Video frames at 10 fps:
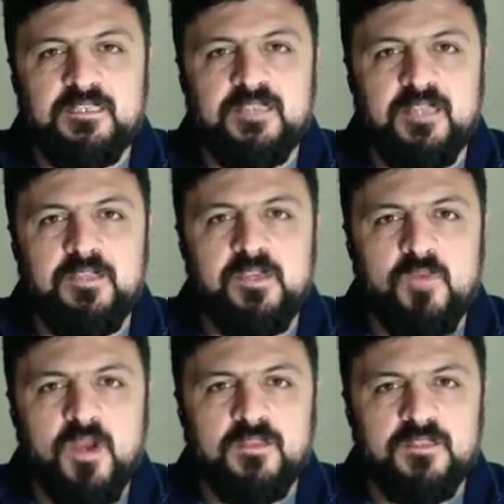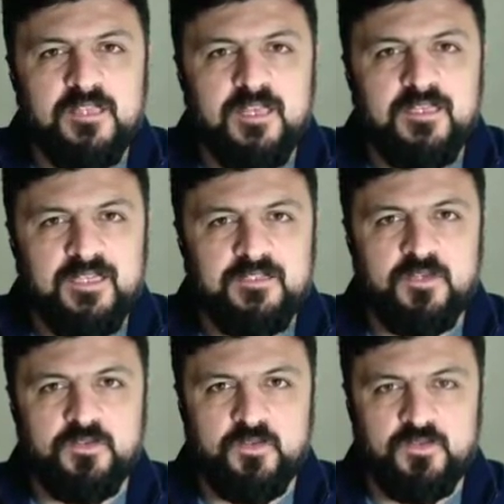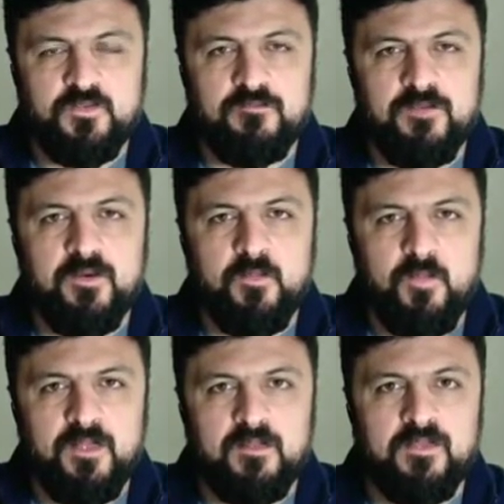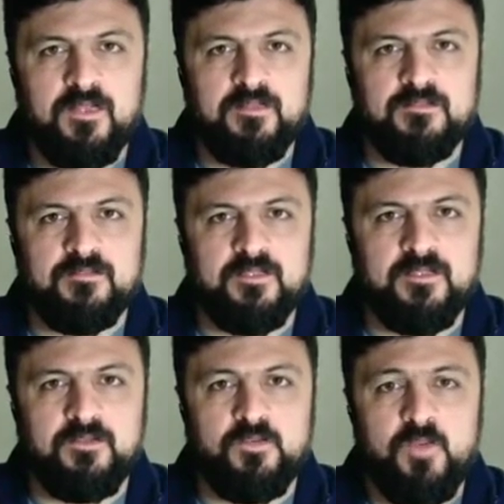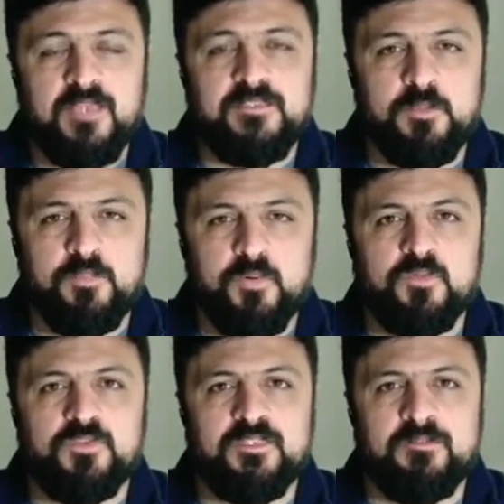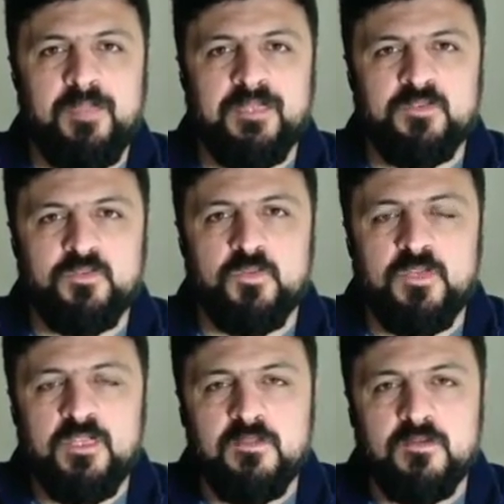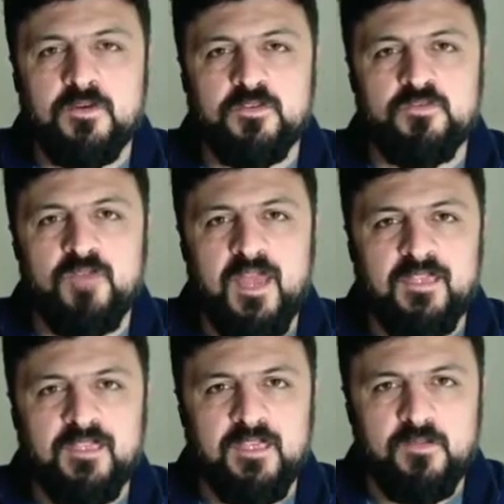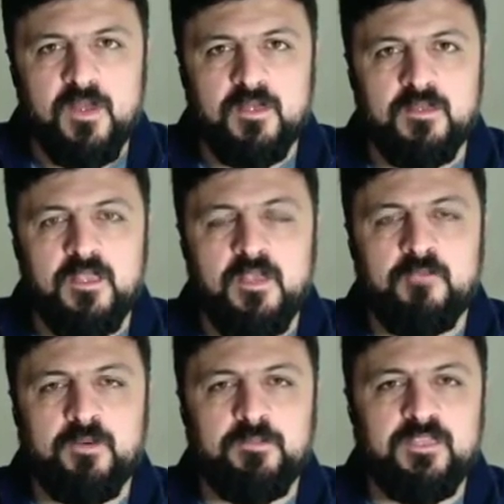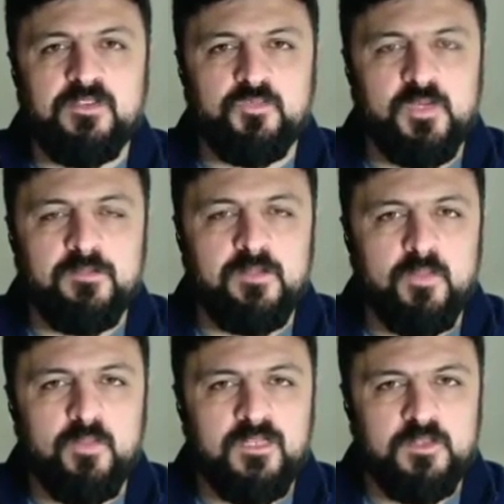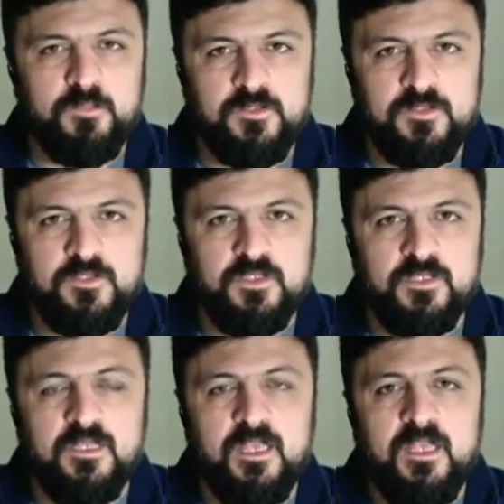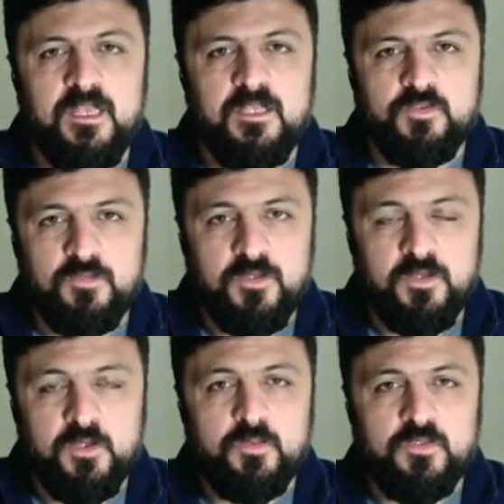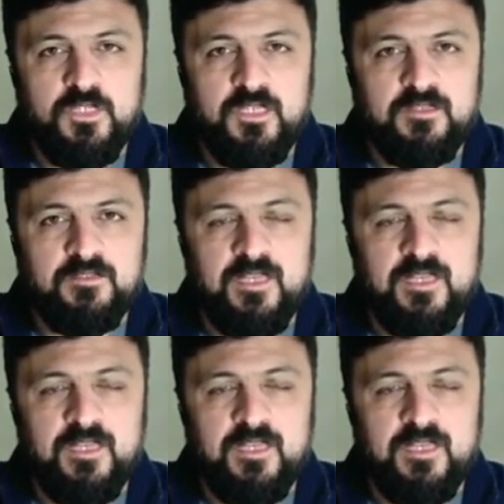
is that the Iranian side has understood very well that the U.S. approach is meant to either drag Iran from an extremely weakened position to the negotiating